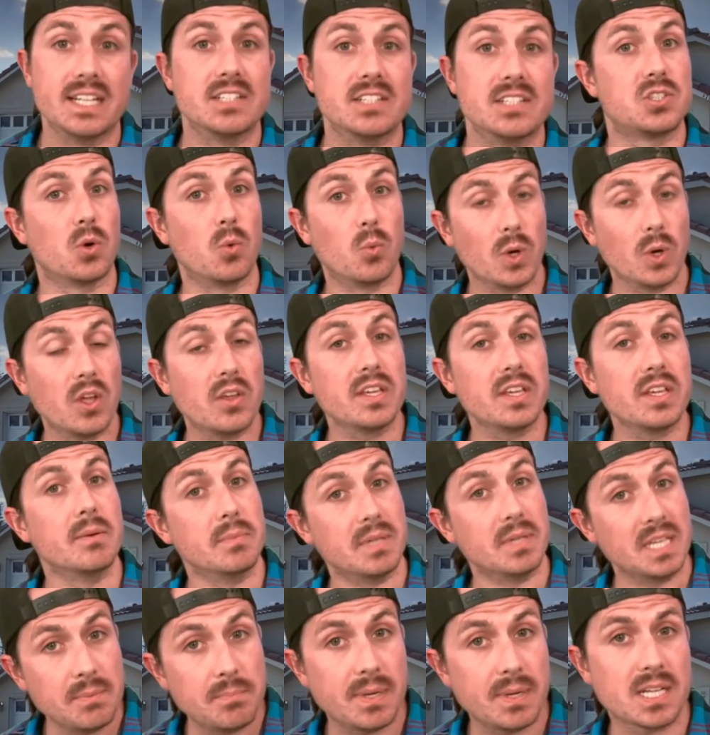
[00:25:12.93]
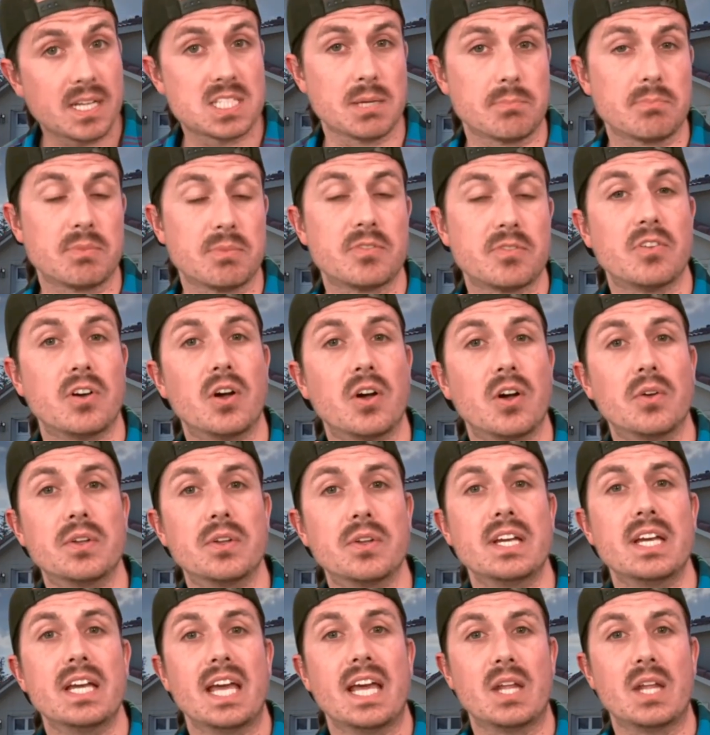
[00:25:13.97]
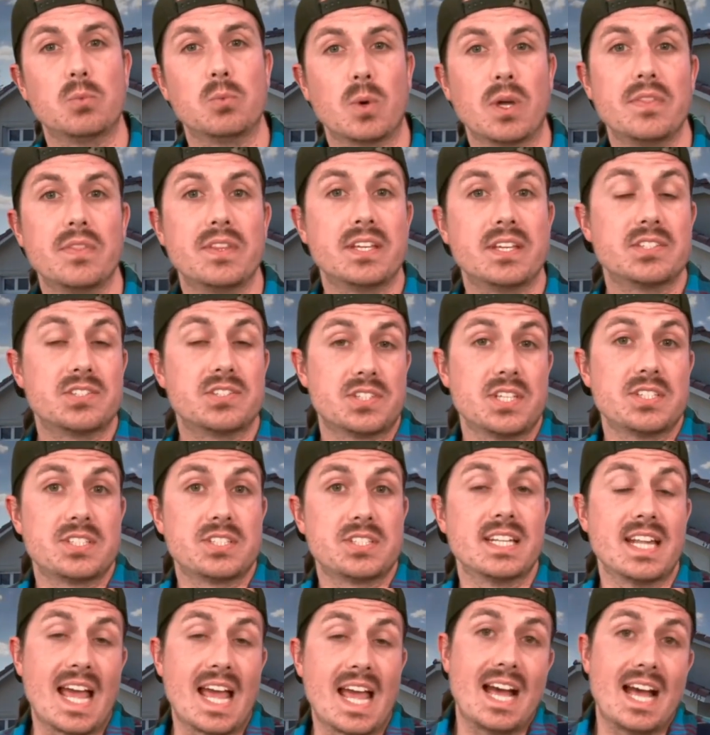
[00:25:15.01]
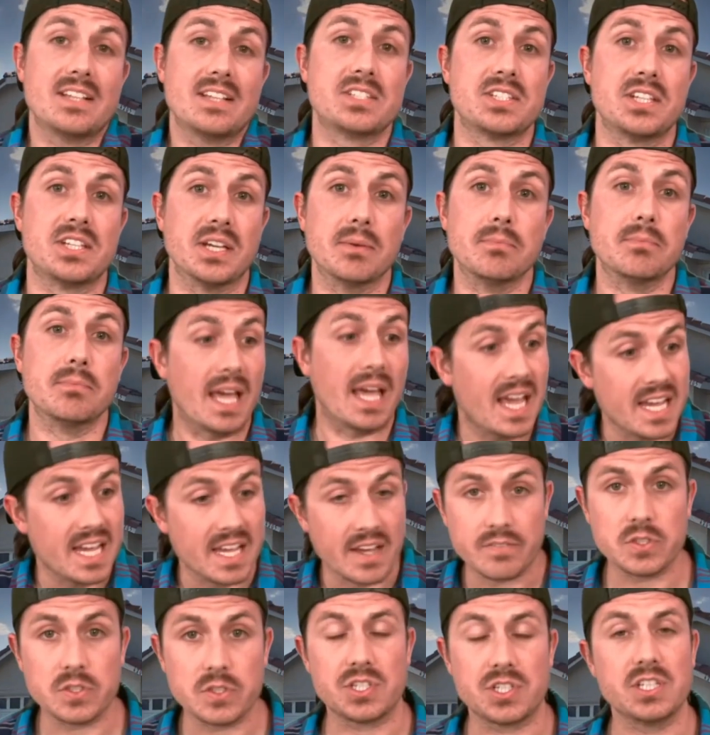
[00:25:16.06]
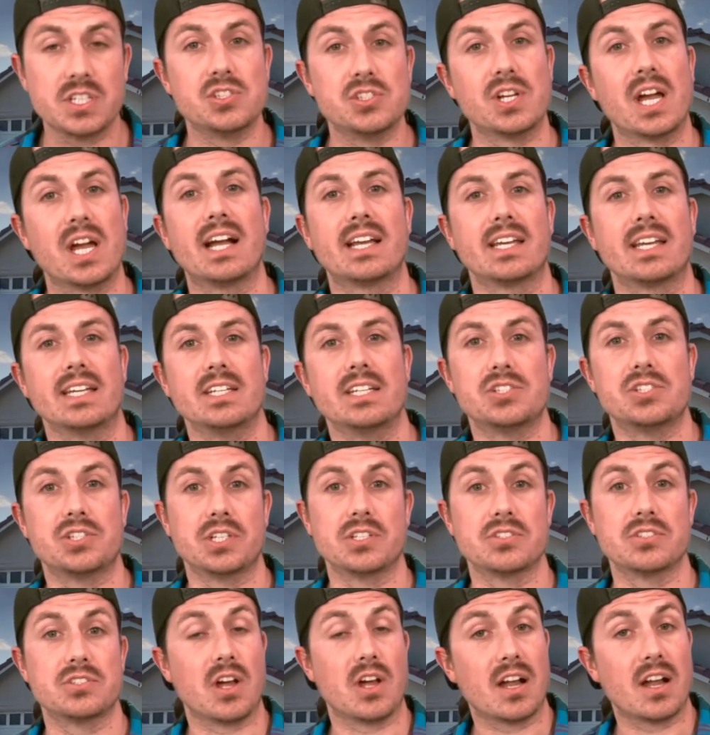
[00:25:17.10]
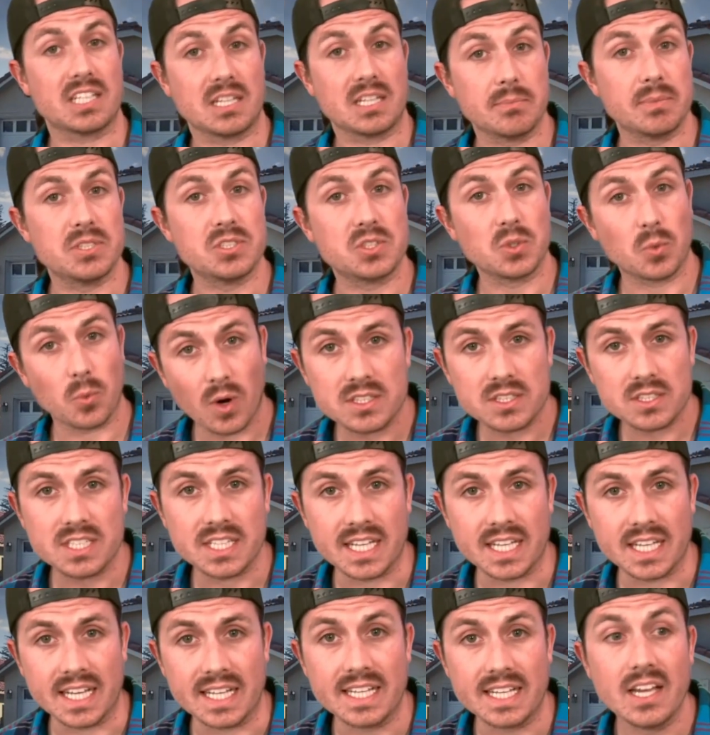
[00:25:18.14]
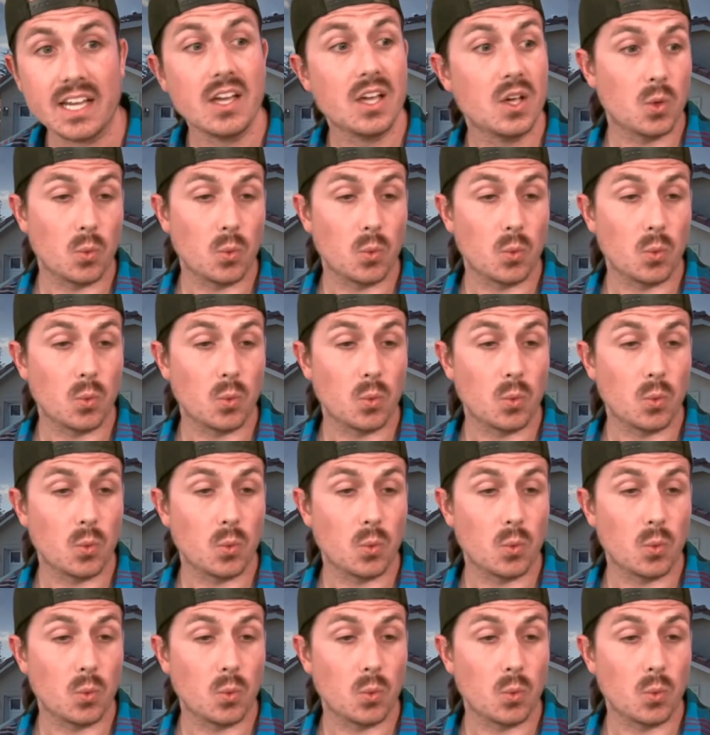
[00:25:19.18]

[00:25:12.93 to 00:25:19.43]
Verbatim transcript: And so William, he picks up the phone. And when the assistant asks him, Hey, have you seen Jackie? She has not come into work today.